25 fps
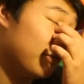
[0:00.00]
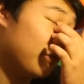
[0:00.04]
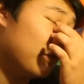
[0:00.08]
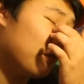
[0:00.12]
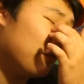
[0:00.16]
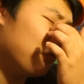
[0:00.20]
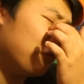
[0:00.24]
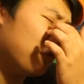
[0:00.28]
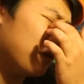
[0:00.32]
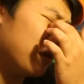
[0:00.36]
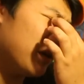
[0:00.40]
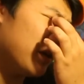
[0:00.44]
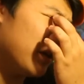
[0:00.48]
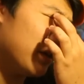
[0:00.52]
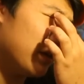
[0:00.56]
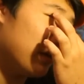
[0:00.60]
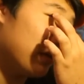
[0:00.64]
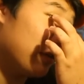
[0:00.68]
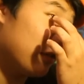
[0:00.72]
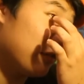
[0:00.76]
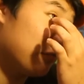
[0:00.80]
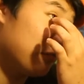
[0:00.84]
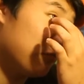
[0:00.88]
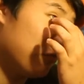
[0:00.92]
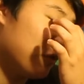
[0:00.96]
I forgot why
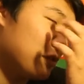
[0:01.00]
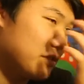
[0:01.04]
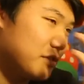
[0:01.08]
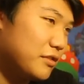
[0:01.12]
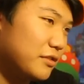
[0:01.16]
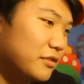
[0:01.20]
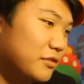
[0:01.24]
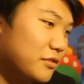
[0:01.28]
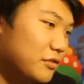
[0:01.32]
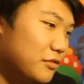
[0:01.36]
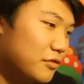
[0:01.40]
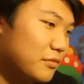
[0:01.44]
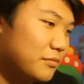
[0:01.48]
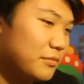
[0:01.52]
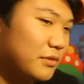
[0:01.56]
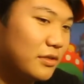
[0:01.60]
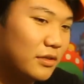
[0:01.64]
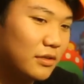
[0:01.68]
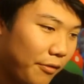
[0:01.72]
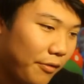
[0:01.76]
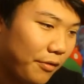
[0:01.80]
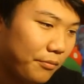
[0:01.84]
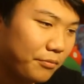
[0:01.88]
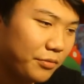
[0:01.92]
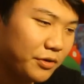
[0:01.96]
I wanted to do it,
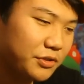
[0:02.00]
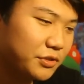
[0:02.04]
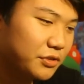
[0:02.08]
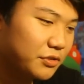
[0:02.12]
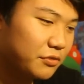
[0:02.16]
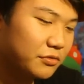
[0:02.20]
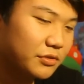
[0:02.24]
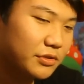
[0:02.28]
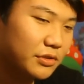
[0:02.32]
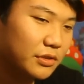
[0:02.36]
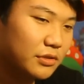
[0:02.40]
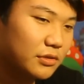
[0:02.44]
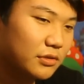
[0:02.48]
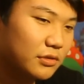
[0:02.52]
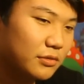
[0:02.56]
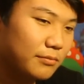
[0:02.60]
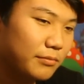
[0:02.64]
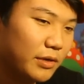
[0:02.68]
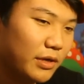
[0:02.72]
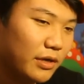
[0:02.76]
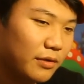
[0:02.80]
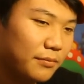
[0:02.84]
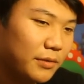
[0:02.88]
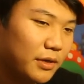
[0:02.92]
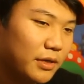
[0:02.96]
but I'm pretty sure it was just
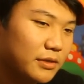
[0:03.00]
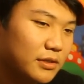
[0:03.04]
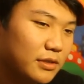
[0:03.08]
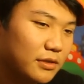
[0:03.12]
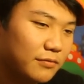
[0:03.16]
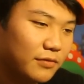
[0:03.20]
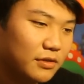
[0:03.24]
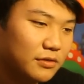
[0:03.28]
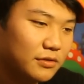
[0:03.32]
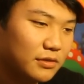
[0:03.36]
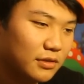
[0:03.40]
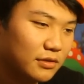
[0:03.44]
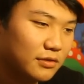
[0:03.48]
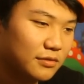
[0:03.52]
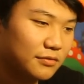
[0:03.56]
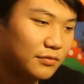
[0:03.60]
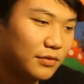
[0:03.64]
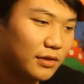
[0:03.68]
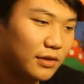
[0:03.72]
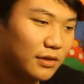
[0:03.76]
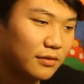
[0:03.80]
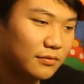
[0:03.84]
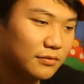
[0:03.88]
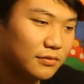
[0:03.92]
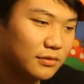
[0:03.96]
Mega Man seven
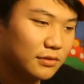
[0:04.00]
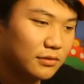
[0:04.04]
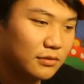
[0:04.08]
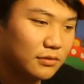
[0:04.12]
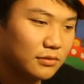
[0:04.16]
sixty-five